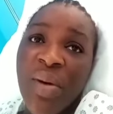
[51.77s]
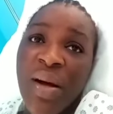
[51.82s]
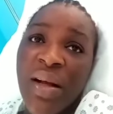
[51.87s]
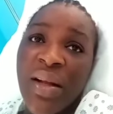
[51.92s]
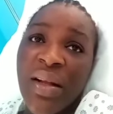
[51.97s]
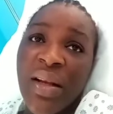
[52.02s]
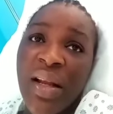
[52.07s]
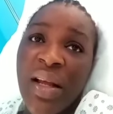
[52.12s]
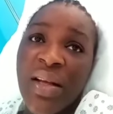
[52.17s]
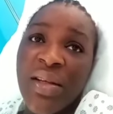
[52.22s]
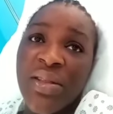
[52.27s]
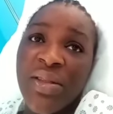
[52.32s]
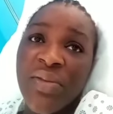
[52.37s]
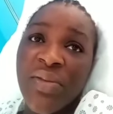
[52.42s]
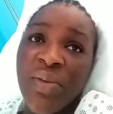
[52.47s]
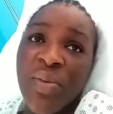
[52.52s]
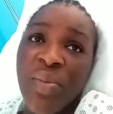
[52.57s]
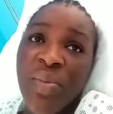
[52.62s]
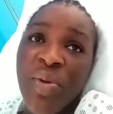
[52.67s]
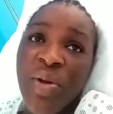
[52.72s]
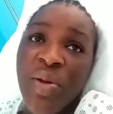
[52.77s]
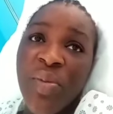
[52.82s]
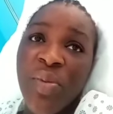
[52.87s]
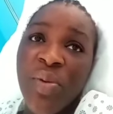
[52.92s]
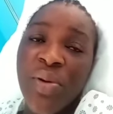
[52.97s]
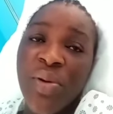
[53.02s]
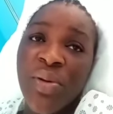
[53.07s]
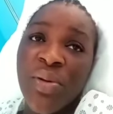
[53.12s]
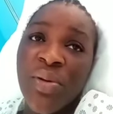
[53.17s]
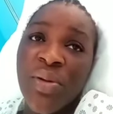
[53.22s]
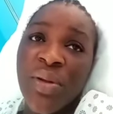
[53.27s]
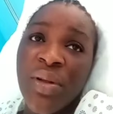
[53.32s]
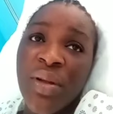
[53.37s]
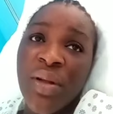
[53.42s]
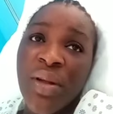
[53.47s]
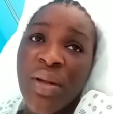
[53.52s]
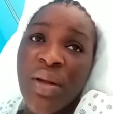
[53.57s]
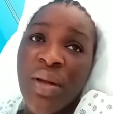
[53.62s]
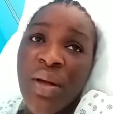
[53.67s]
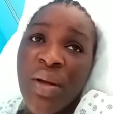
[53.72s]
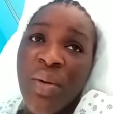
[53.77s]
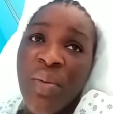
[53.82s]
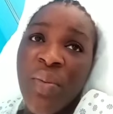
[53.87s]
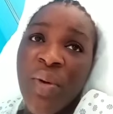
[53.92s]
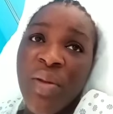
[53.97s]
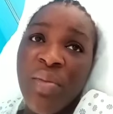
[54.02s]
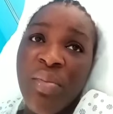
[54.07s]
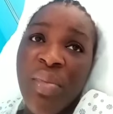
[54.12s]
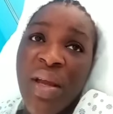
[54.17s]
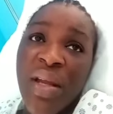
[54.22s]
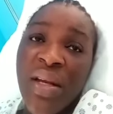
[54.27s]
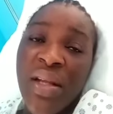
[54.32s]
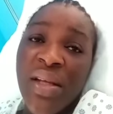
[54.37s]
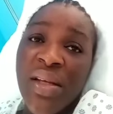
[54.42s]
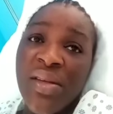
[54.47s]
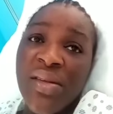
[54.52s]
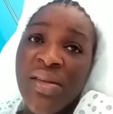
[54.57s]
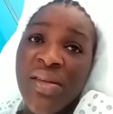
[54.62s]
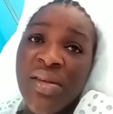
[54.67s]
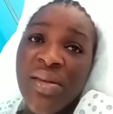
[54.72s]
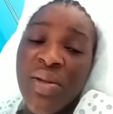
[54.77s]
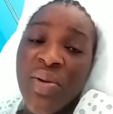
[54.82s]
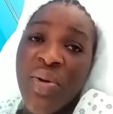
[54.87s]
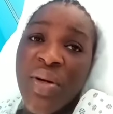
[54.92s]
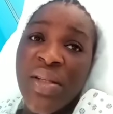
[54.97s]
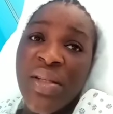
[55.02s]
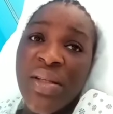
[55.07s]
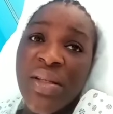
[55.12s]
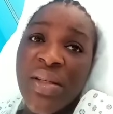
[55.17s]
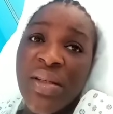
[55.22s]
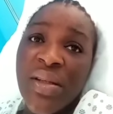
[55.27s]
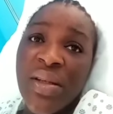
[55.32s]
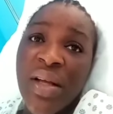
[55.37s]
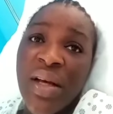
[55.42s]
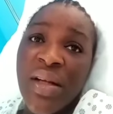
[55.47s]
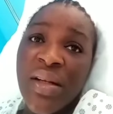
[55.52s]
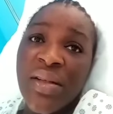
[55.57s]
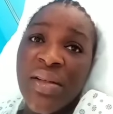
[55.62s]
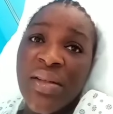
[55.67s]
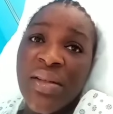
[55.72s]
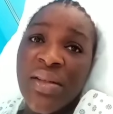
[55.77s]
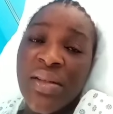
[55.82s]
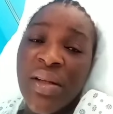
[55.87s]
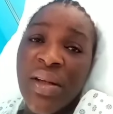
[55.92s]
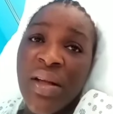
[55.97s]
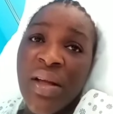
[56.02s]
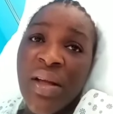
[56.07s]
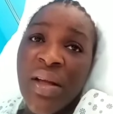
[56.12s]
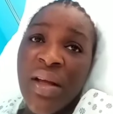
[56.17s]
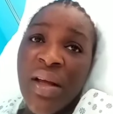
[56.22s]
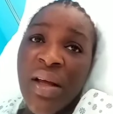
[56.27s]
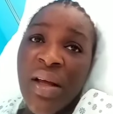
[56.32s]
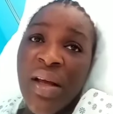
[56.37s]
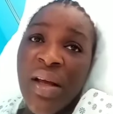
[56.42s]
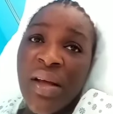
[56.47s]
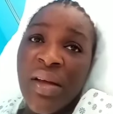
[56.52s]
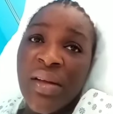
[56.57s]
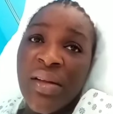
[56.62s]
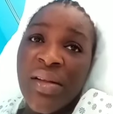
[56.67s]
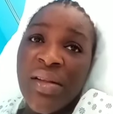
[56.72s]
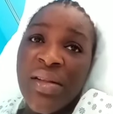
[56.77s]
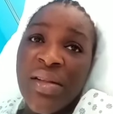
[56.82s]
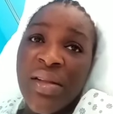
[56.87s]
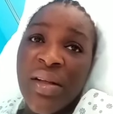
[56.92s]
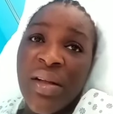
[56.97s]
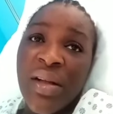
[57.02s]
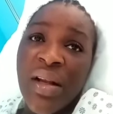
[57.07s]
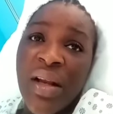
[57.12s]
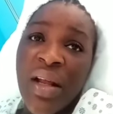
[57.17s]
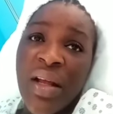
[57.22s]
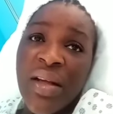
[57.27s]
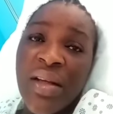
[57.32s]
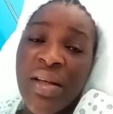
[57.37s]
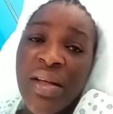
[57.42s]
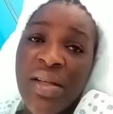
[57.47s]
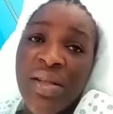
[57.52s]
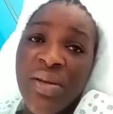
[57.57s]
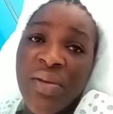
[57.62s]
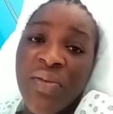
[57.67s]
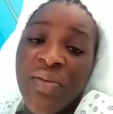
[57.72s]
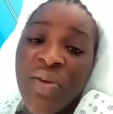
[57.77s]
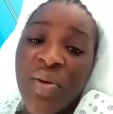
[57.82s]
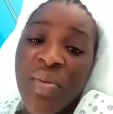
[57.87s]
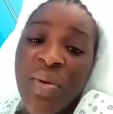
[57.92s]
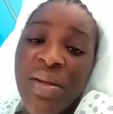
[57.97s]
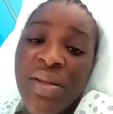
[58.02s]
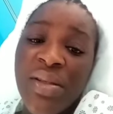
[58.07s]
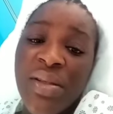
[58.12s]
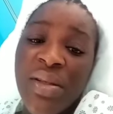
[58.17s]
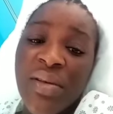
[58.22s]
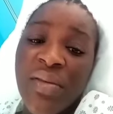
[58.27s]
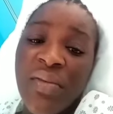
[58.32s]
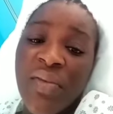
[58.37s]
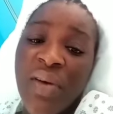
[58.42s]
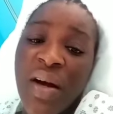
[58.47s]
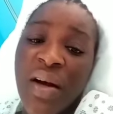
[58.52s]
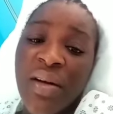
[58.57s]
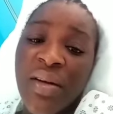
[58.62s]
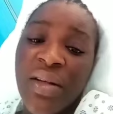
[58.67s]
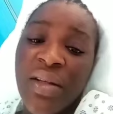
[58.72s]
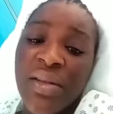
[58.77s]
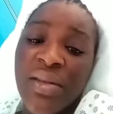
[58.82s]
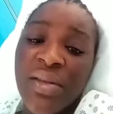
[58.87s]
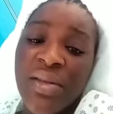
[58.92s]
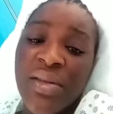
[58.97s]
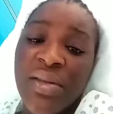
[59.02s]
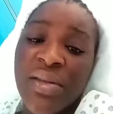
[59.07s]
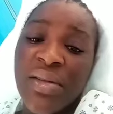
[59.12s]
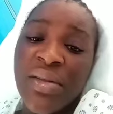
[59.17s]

She says she needs to speak. She needs to let you know what is happening. Now, let's hear her speak.